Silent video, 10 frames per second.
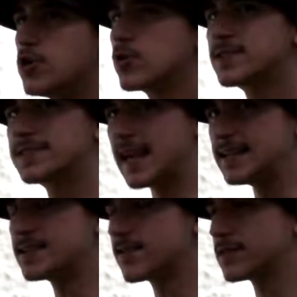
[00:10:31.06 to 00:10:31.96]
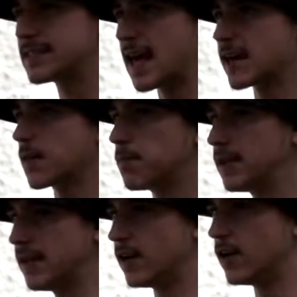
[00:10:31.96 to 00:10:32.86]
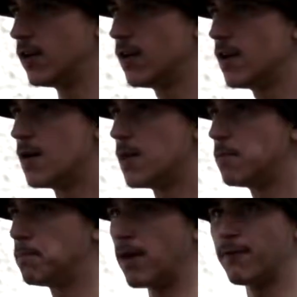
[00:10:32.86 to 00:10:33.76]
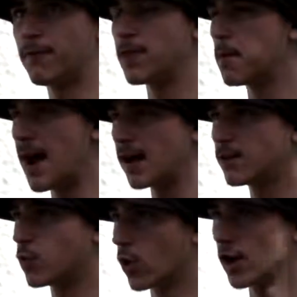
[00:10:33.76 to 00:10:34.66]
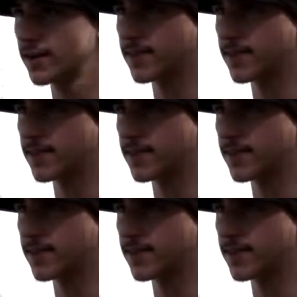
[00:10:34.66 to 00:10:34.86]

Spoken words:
your sense of aesthetic appeal, but for the amount of work